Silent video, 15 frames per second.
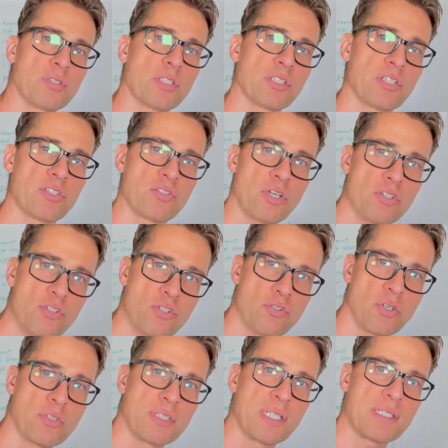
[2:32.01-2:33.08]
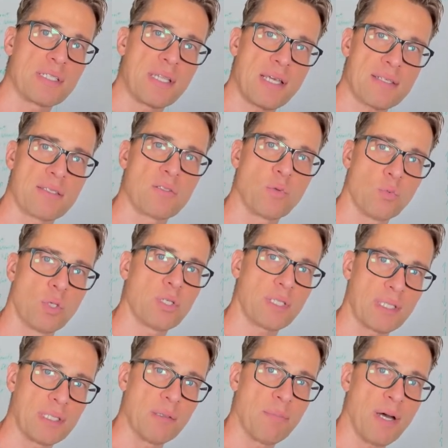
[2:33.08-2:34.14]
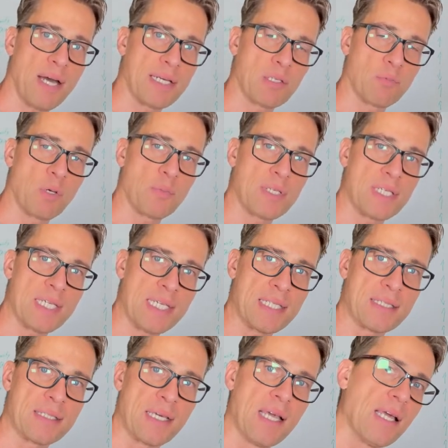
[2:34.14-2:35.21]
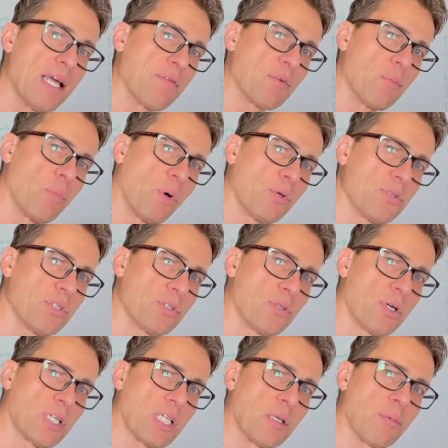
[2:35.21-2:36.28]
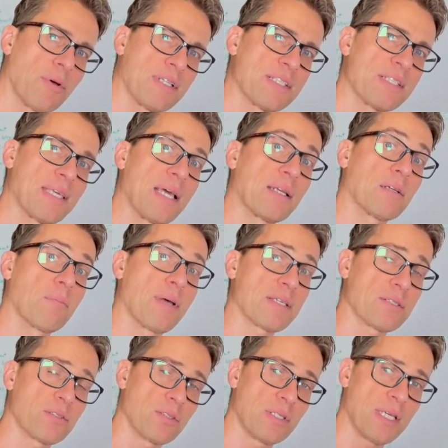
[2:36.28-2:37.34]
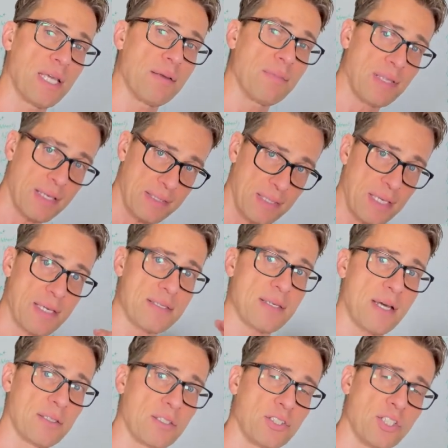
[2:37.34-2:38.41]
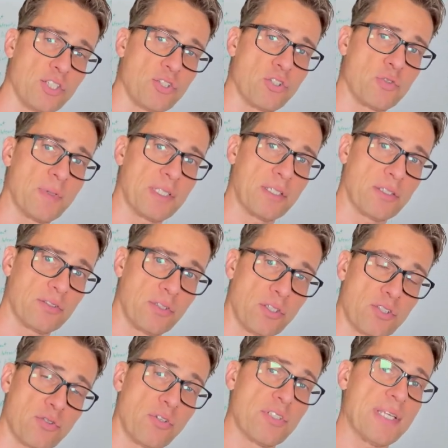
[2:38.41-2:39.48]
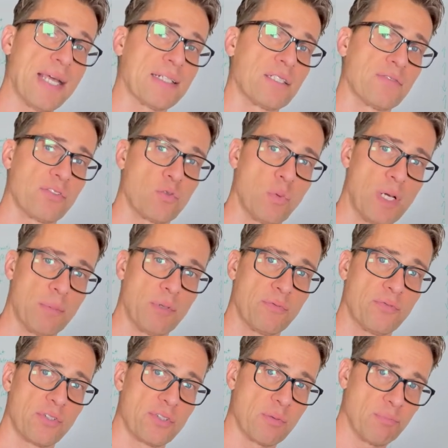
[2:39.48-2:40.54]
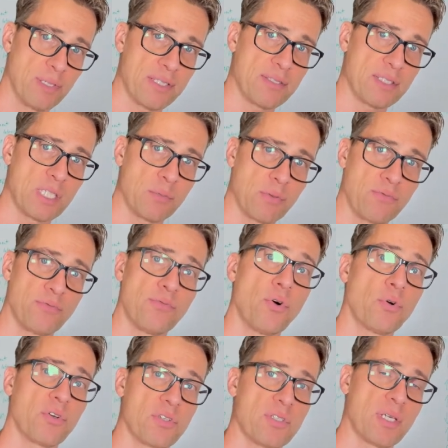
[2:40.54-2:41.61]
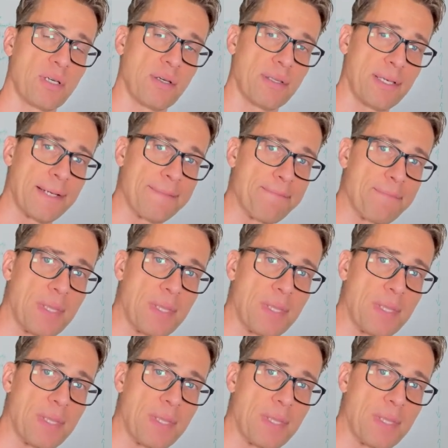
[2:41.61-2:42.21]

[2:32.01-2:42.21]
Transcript: The testosterone that does the work in the body where we need it. And we're mostly talking about skeletal muscle today, that there's other tissues where testosterone is active as well. But for simplicity, we're focusing on that.